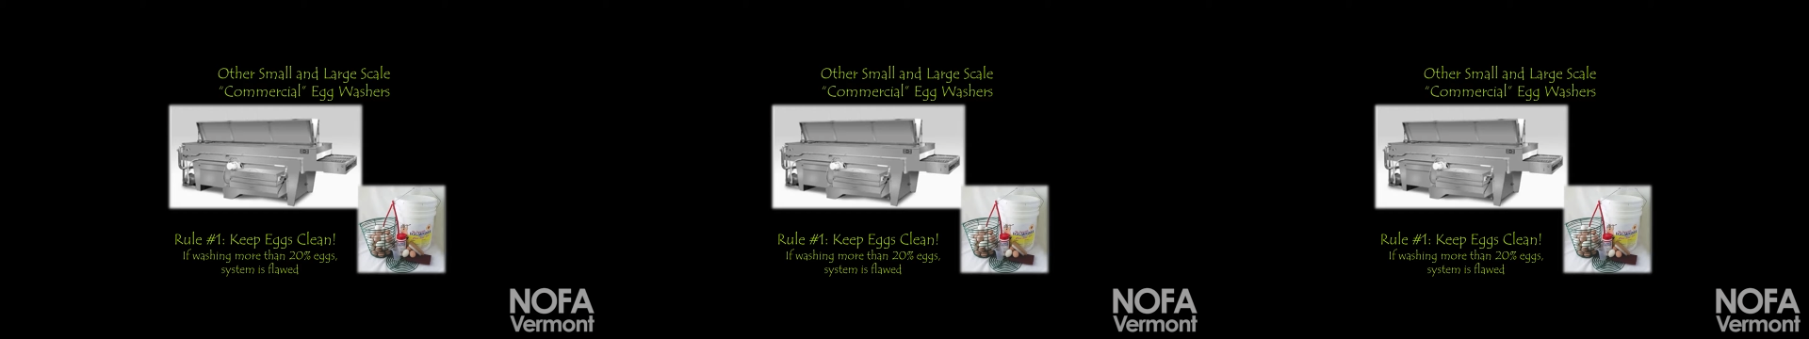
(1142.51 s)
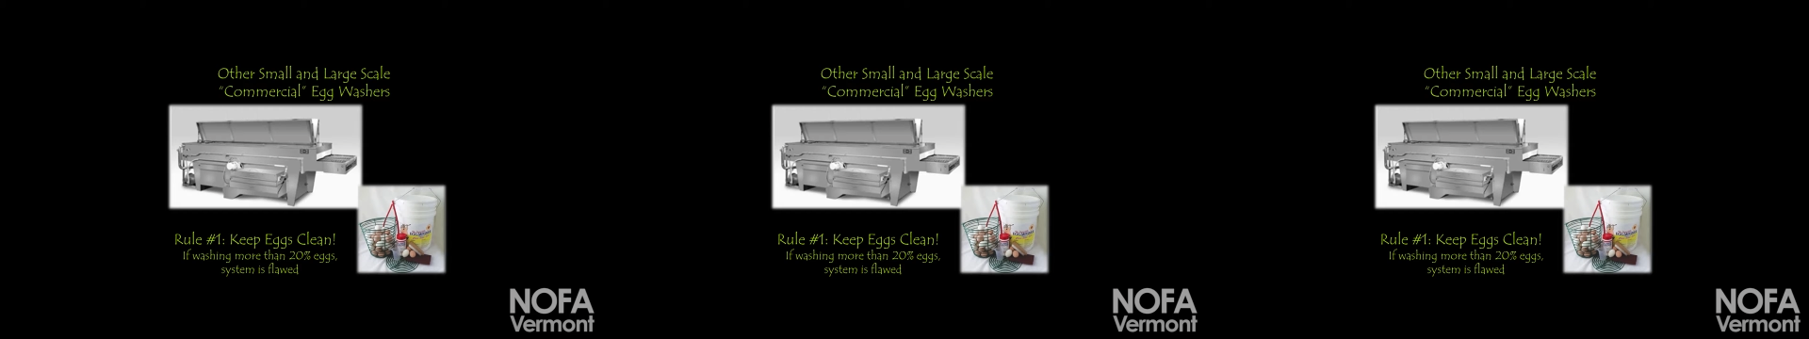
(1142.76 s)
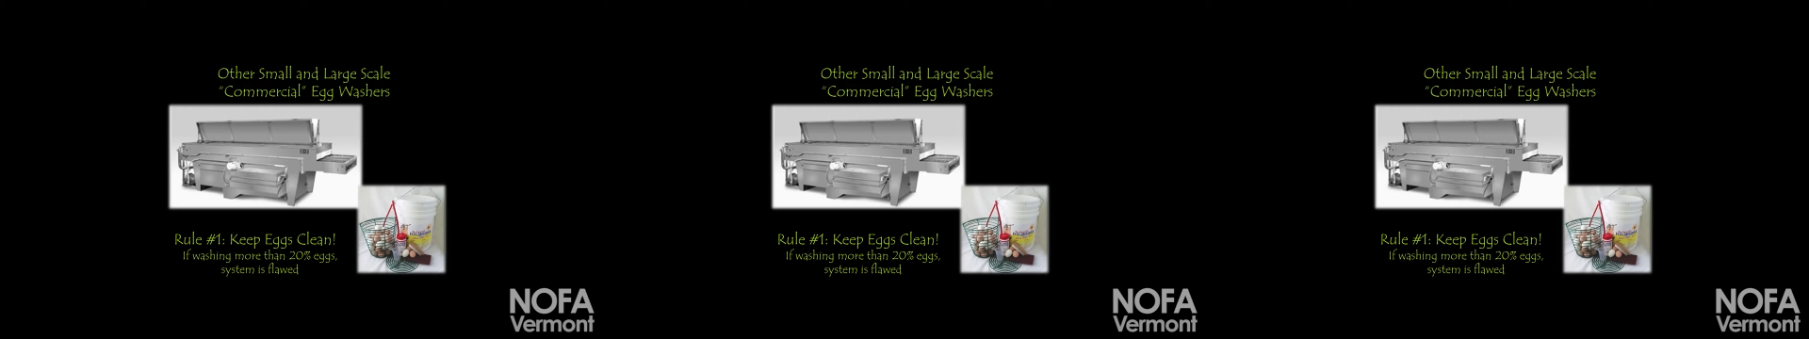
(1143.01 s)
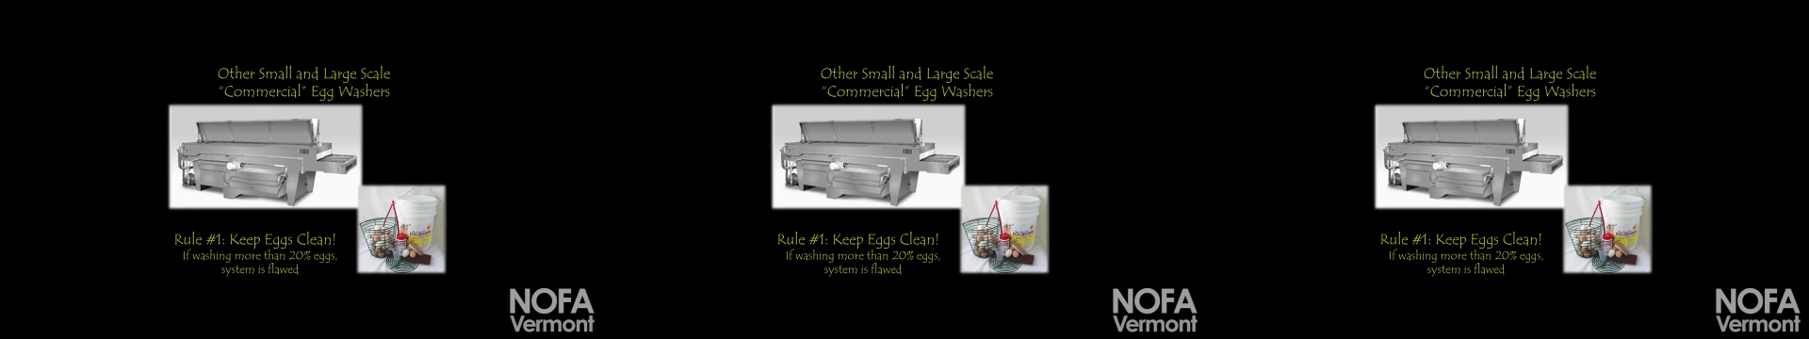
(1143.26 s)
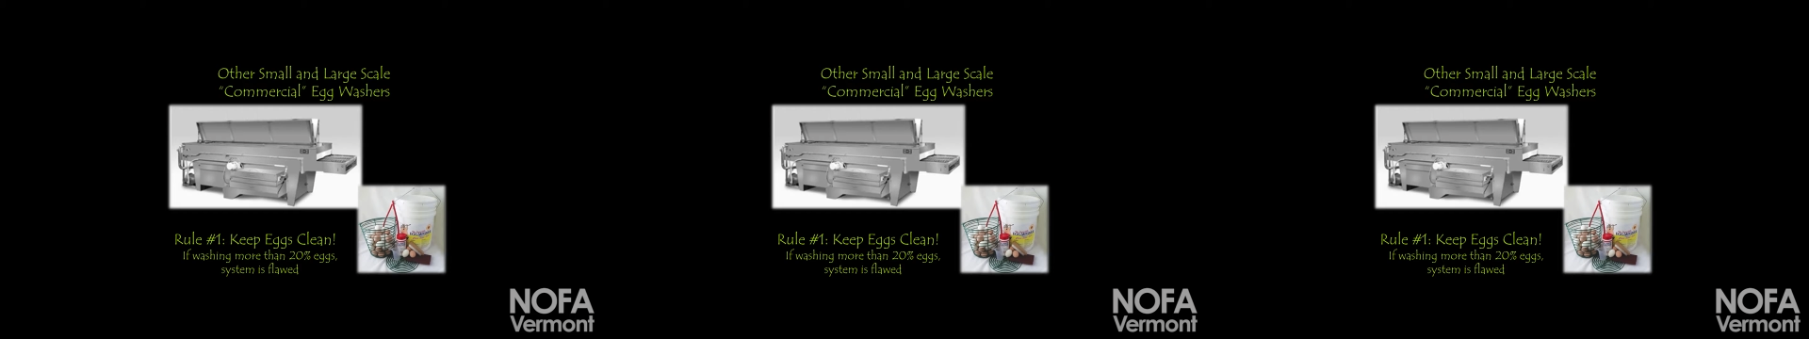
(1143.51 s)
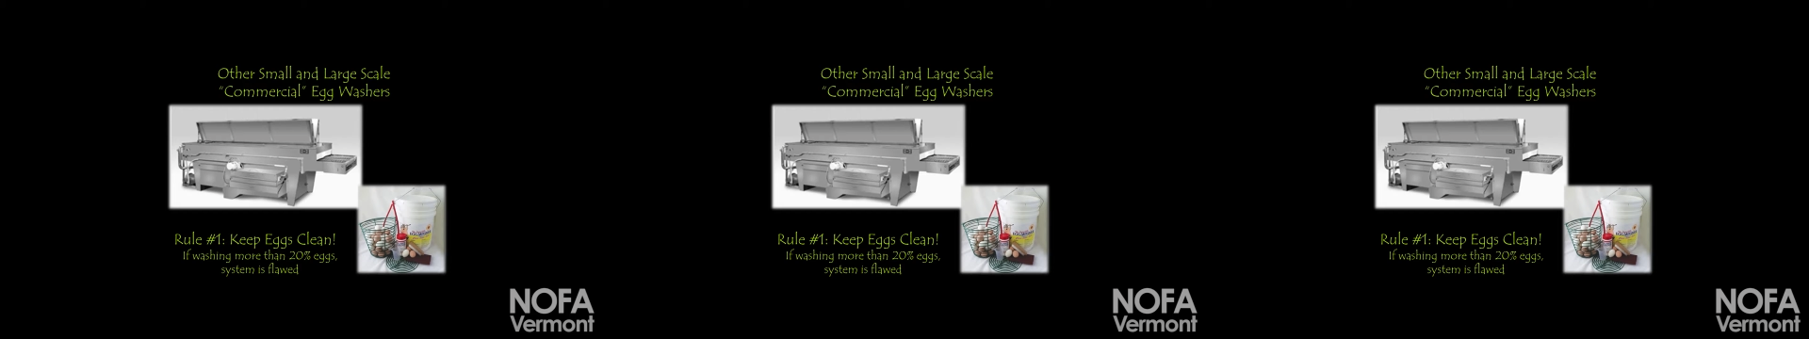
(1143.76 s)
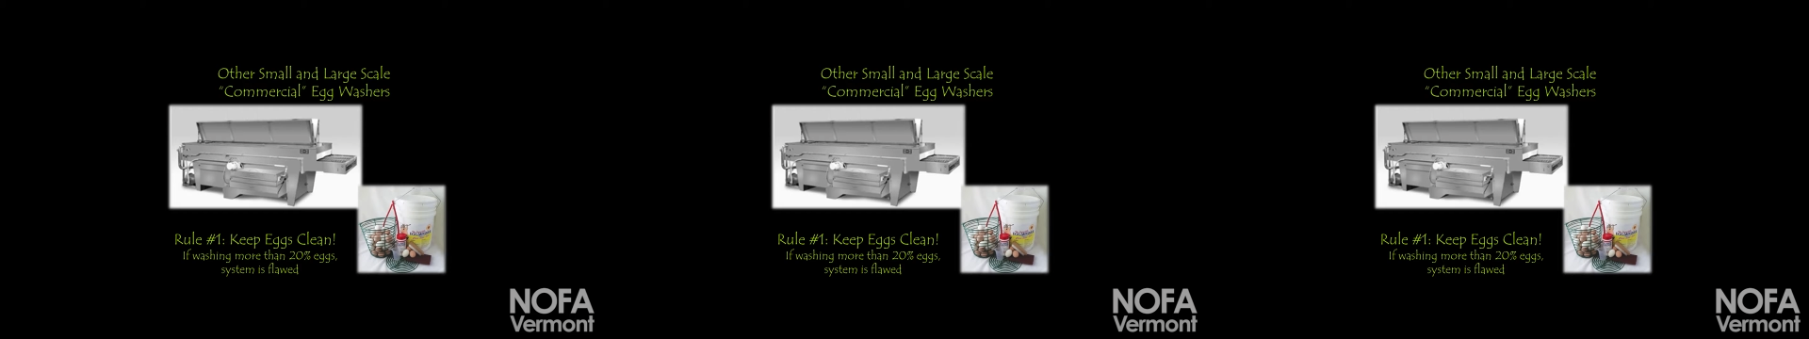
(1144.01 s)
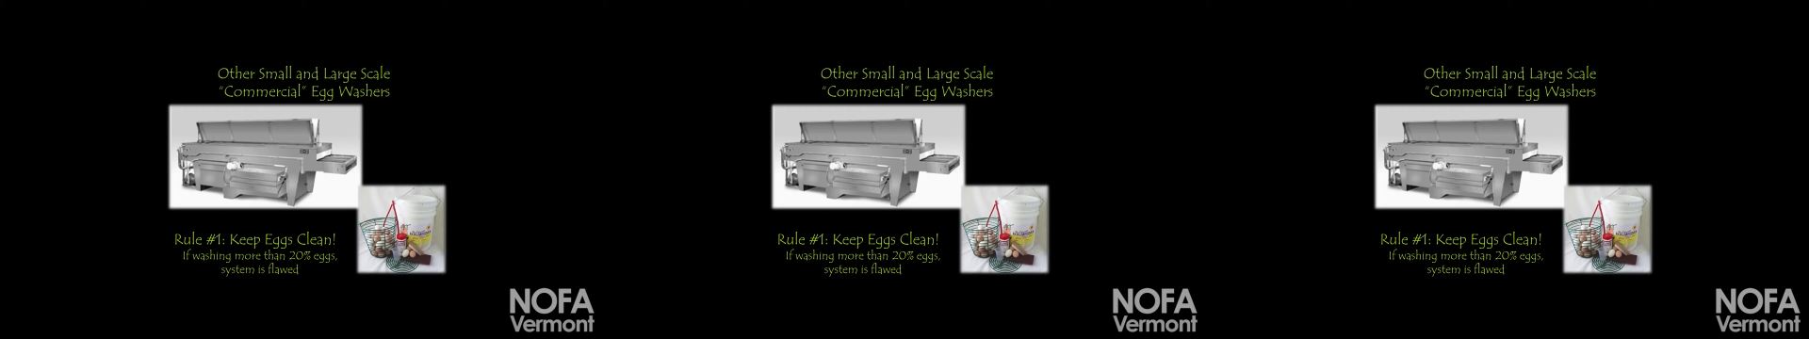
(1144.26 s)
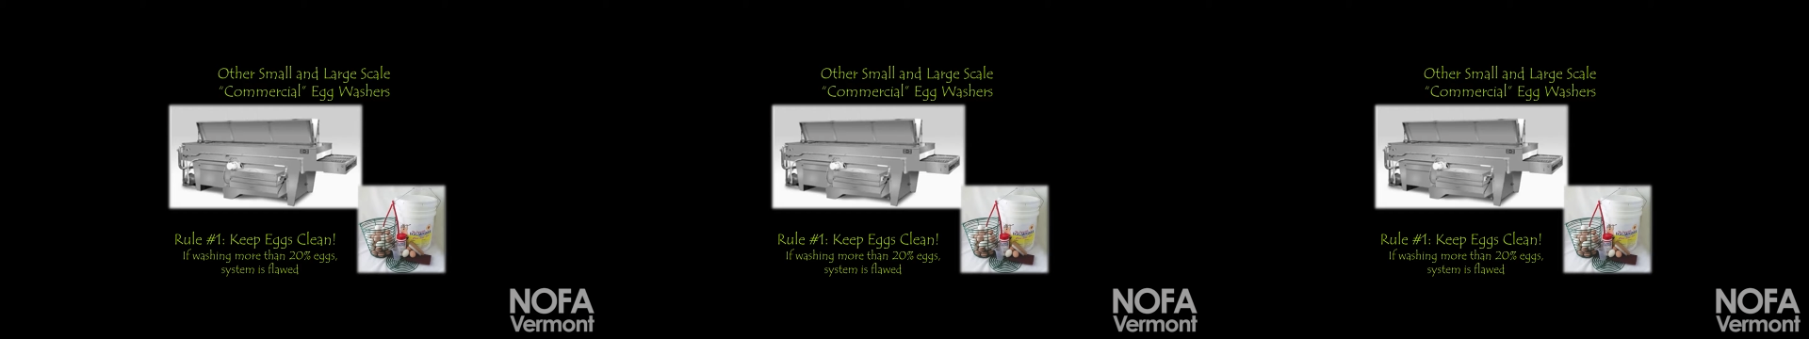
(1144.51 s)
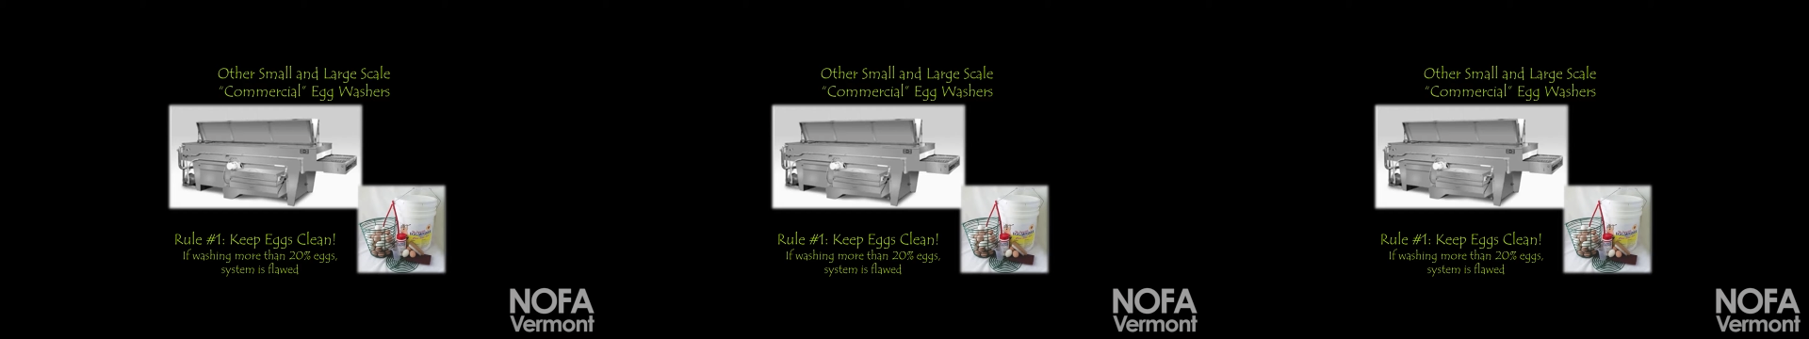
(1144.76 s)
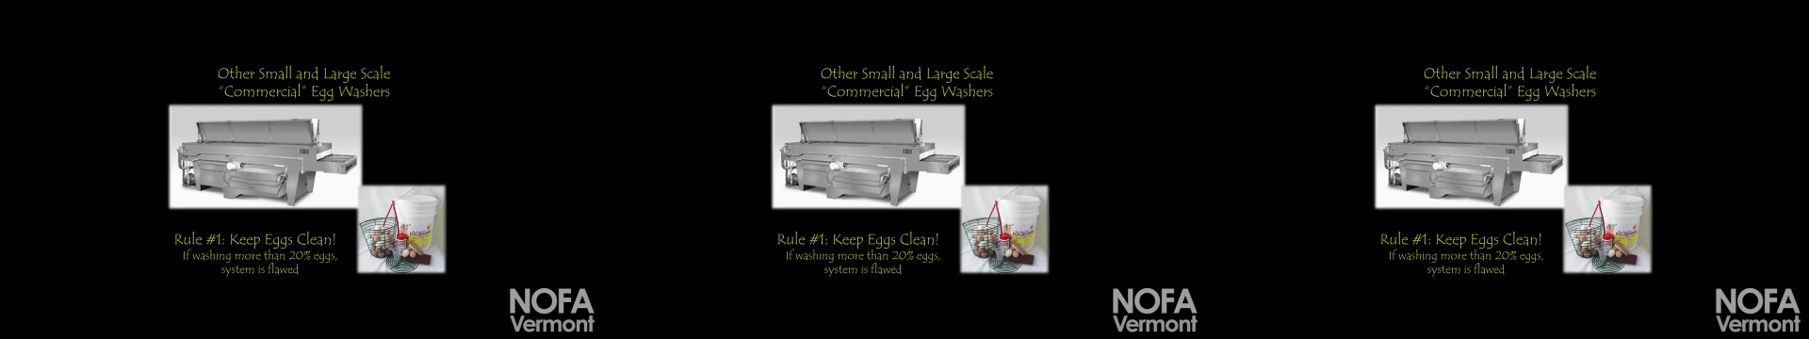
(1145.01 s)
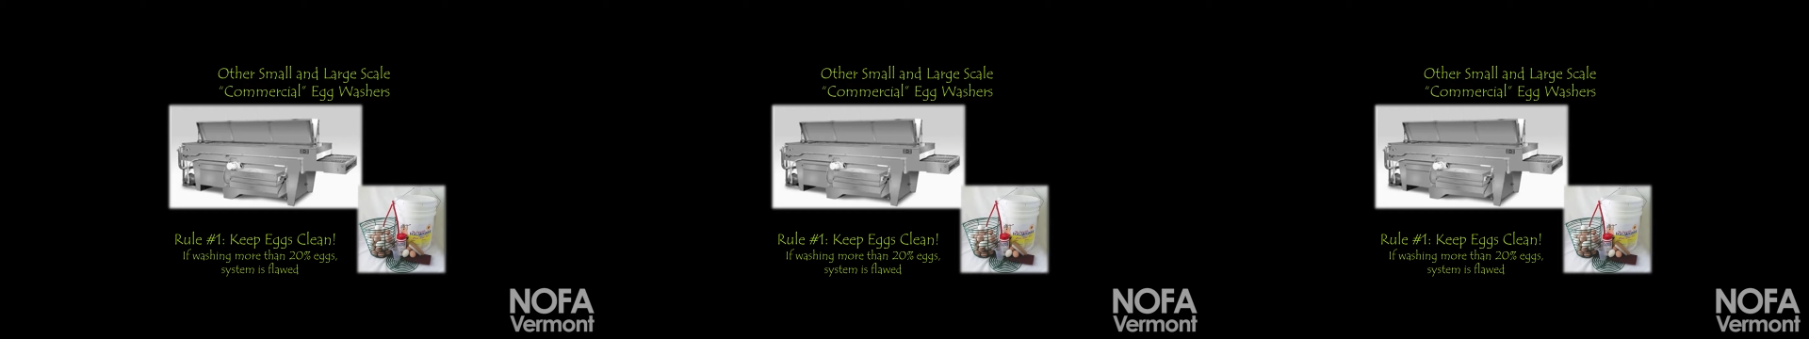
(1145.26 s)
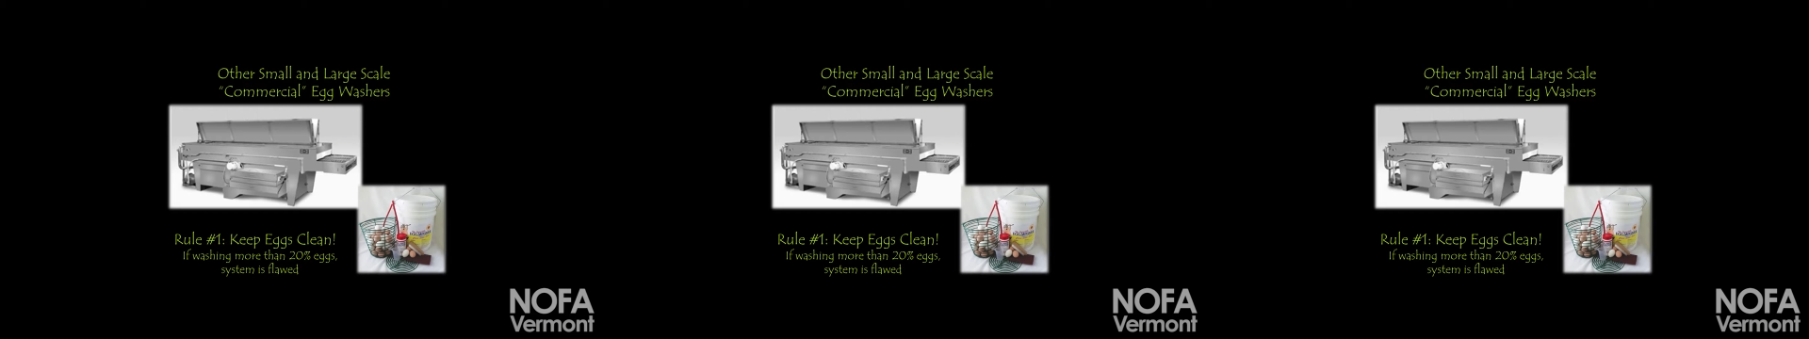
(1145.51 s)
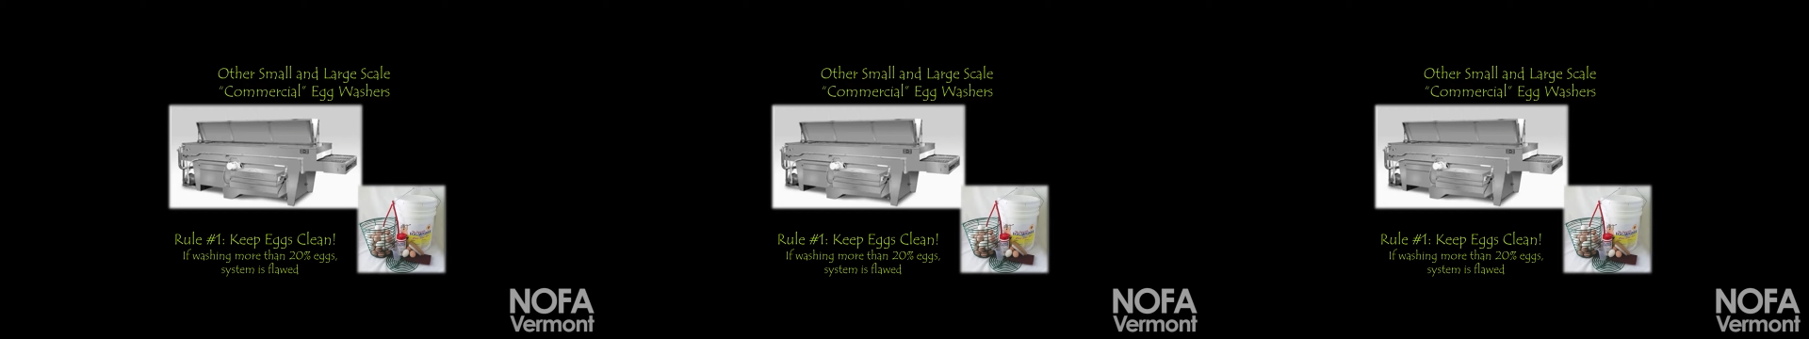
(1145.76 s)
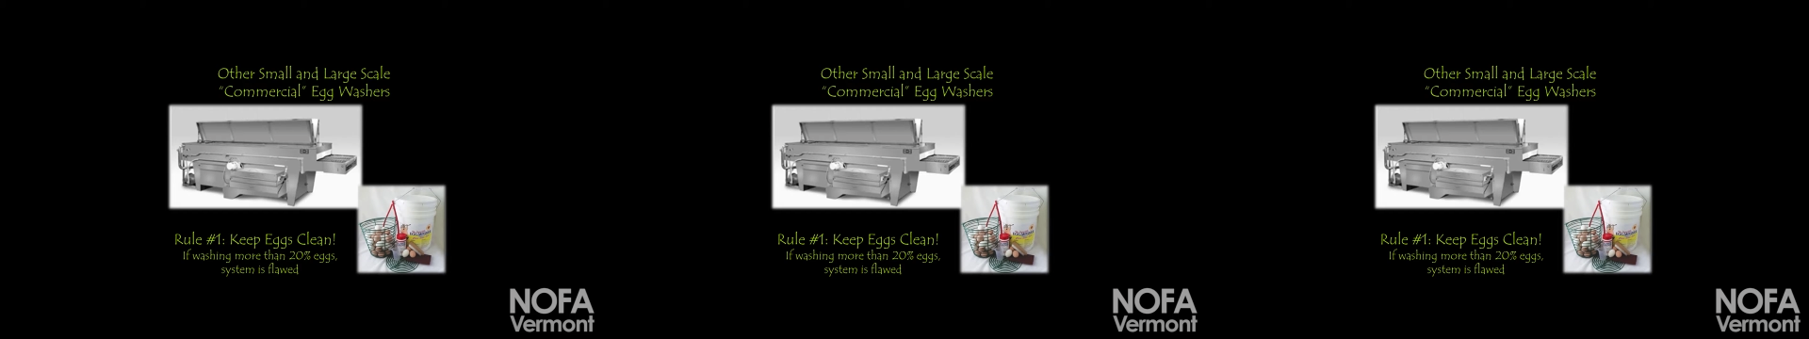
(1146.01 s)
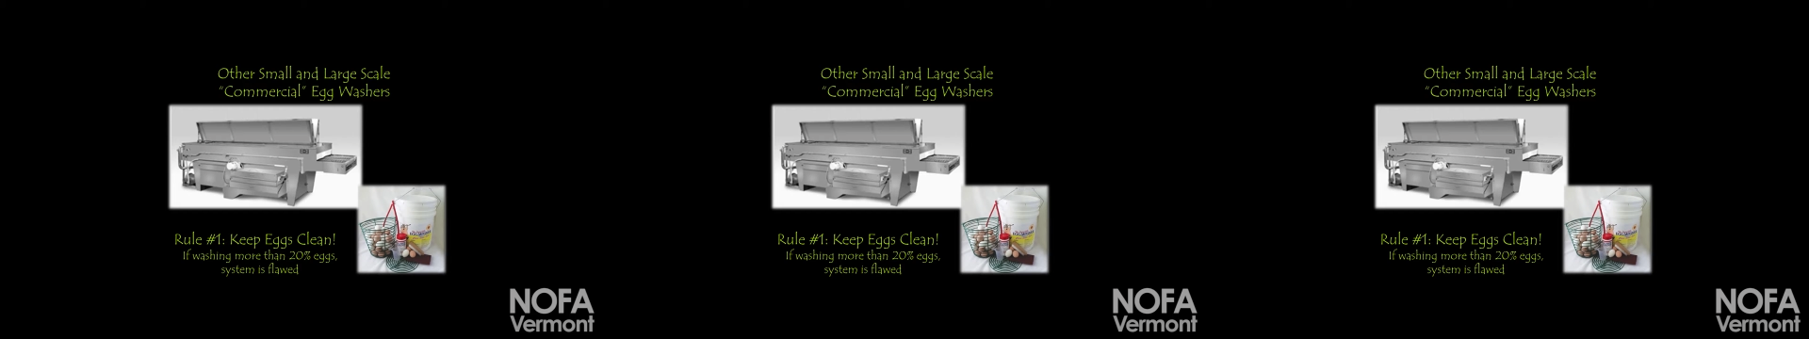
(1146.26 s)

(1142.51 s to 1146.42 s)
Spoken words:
Nobody's mouth can be seen.